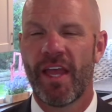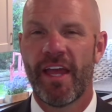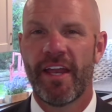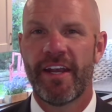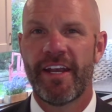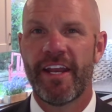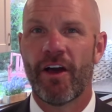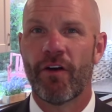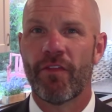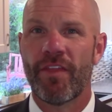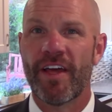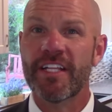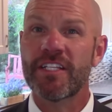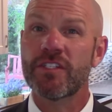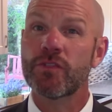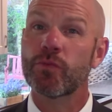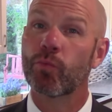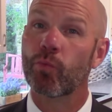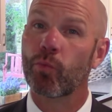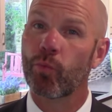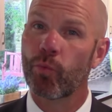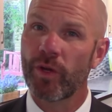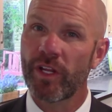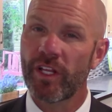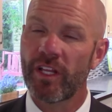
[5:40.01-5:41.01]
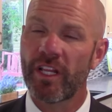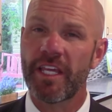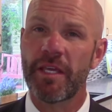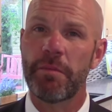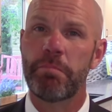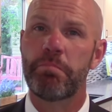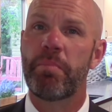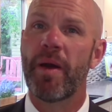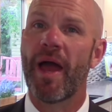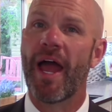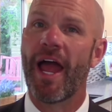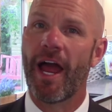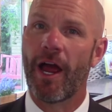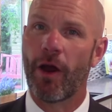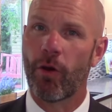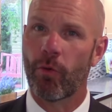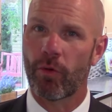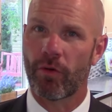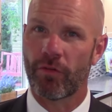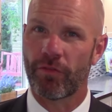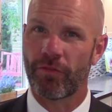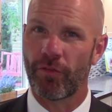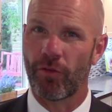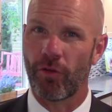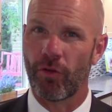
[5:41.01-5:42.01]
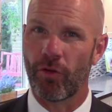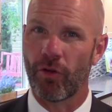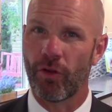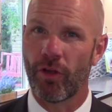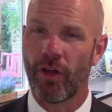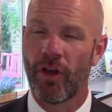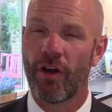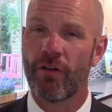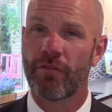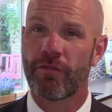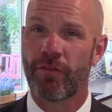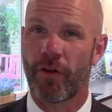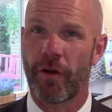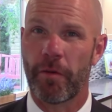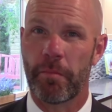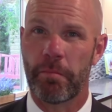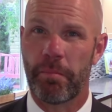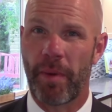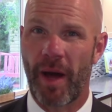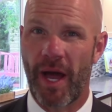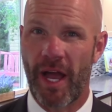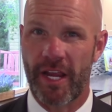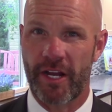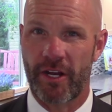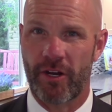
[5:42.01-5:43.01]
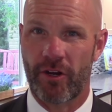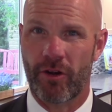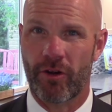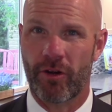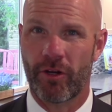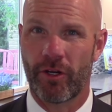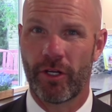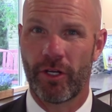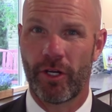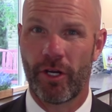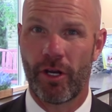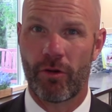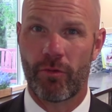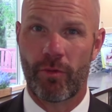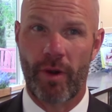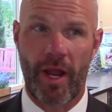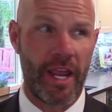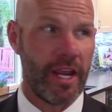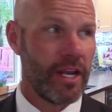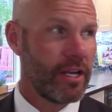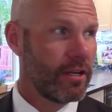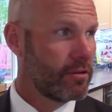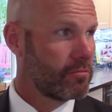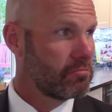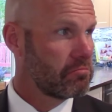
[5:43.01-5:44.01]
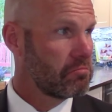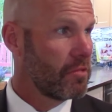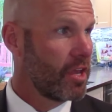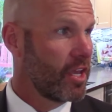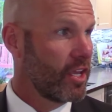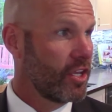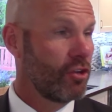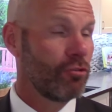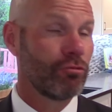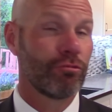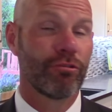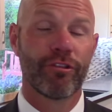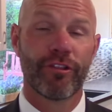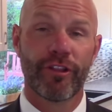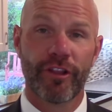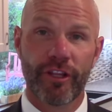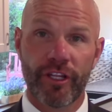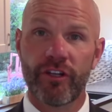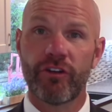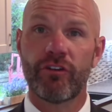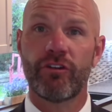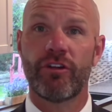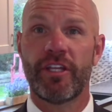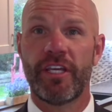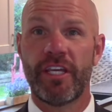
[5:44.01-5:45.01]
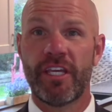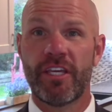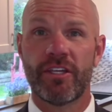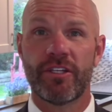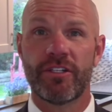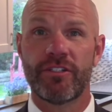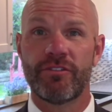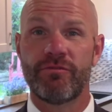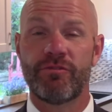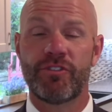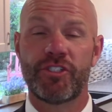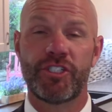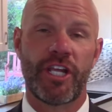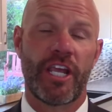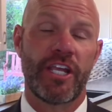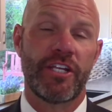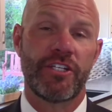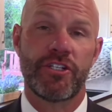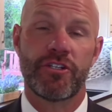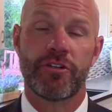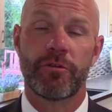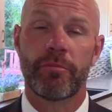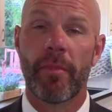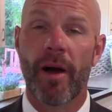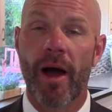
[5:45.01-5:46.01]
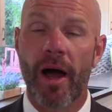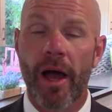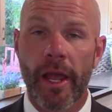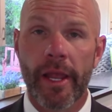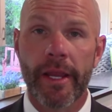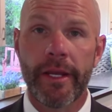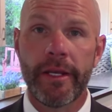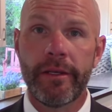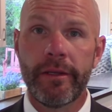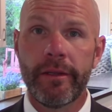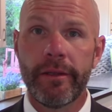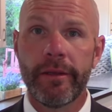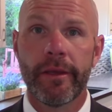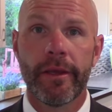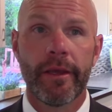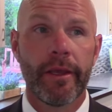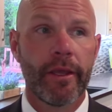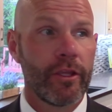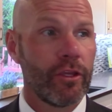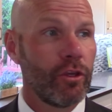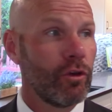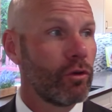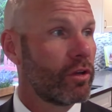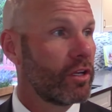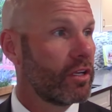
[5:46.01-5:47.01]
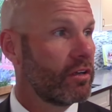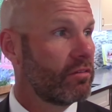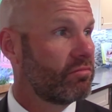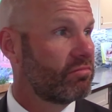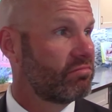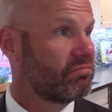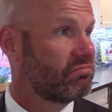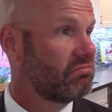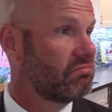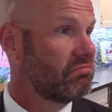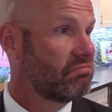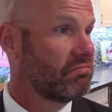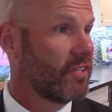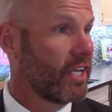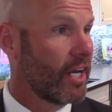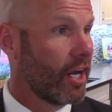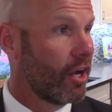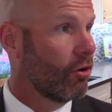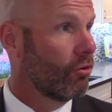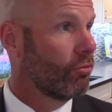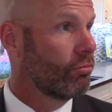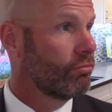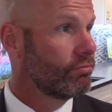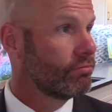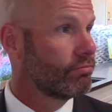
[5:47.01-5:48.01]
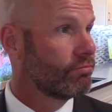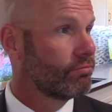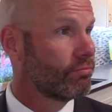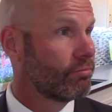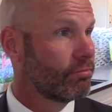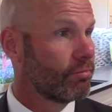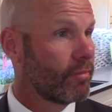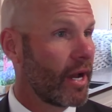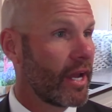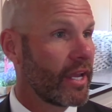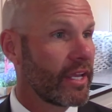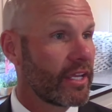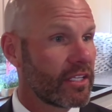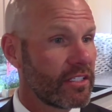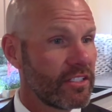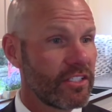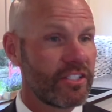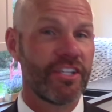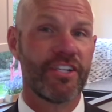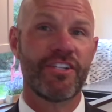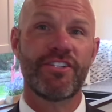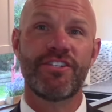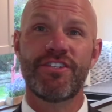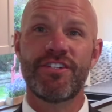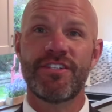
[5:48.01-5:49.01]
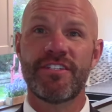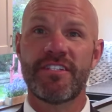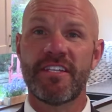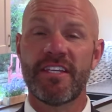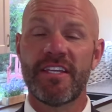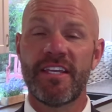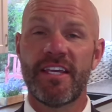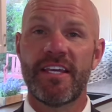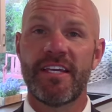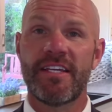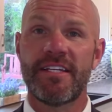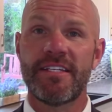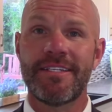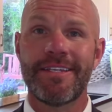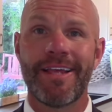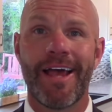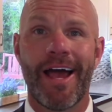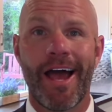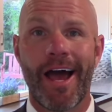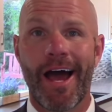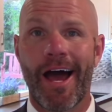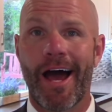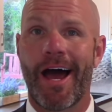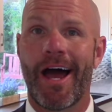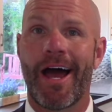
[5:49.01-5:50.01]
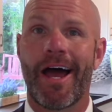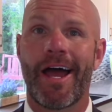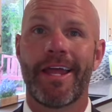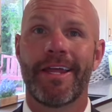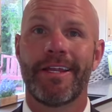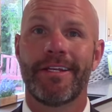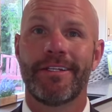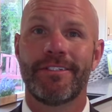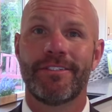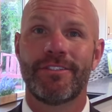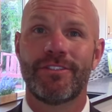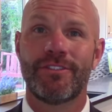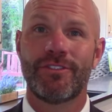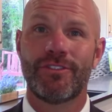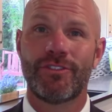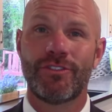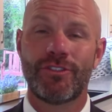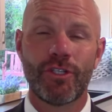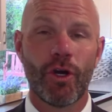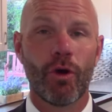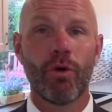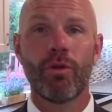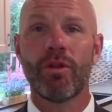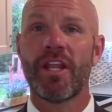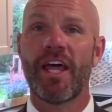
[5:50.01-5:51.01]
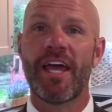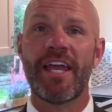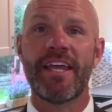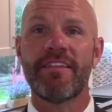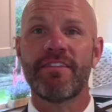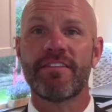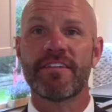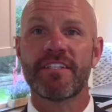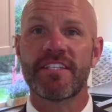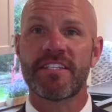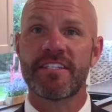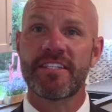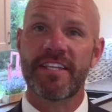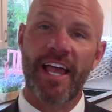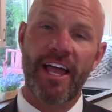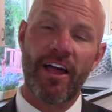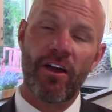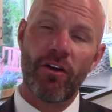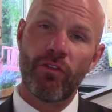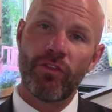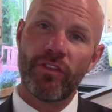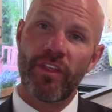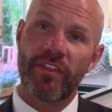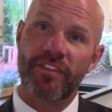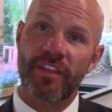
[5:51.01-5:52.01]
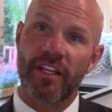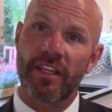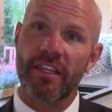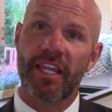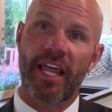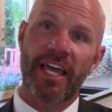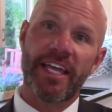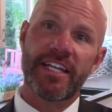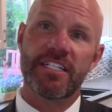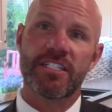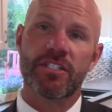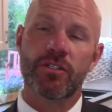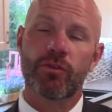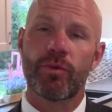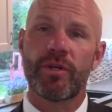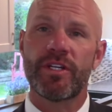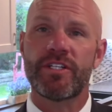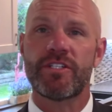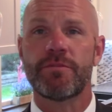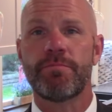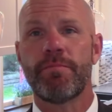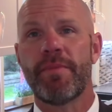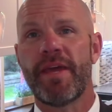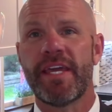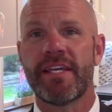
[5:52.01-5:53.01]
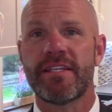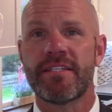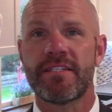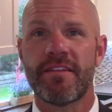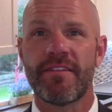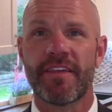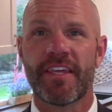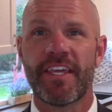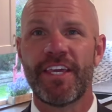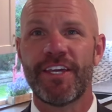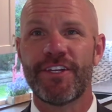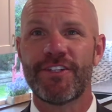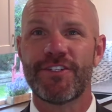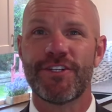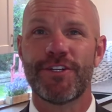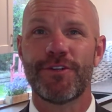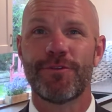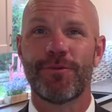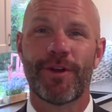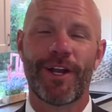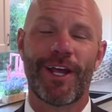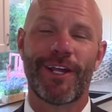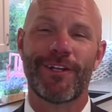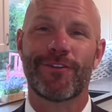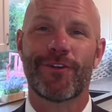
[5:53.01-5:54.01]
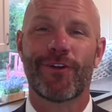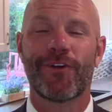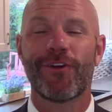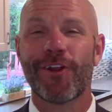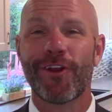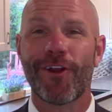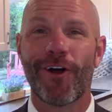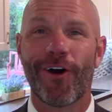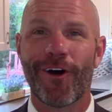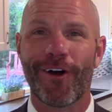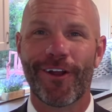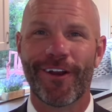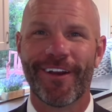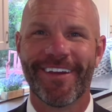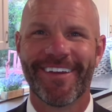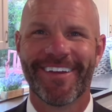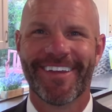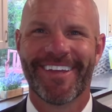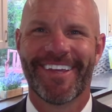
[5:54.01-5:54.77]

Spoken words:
Now, that's really powerful for a buyer, right? You literally could change your mind. You could, my contingency is I don't like the sound that the light switch makes in the kitchen when I turn it on.